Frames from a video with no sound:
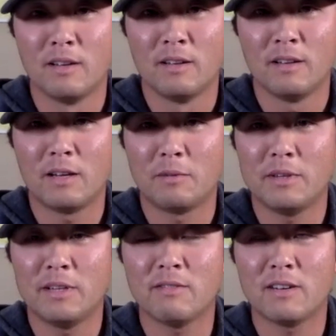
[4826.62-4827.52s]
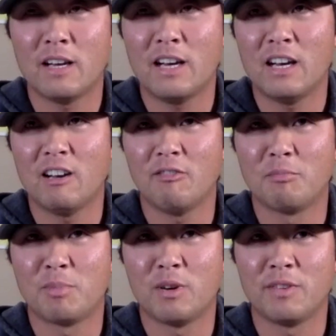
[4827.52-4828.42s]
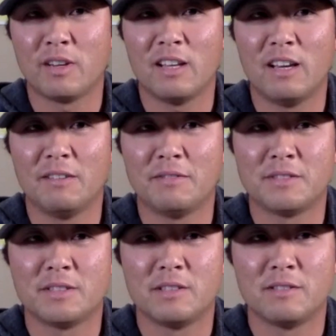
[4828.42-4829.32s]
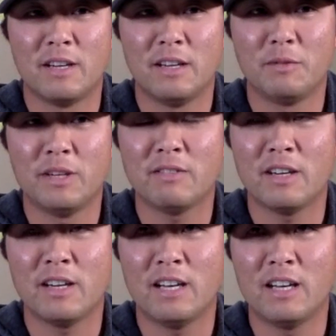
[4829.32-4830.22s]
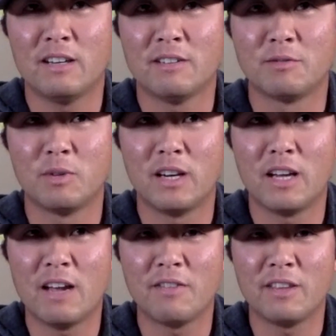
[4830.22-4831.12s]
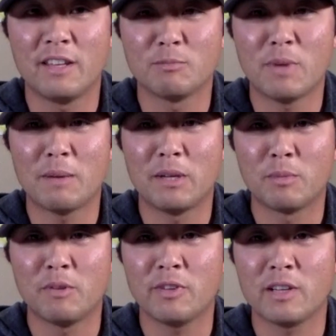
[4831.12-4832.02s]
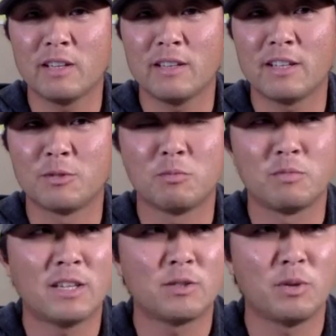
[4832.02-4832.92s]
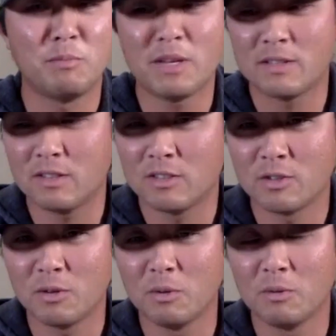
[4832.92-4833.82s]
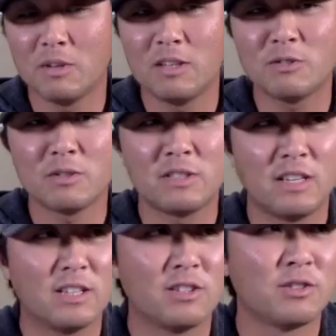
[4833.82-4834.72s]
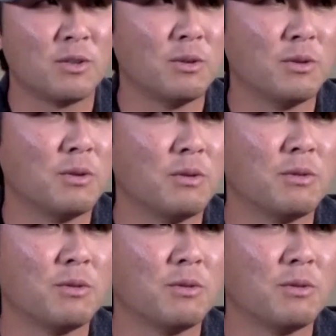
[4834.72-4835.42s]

like we never have perfect lives, right? We never have where everything is mapped out perfectly. That's what makes it so interesting and so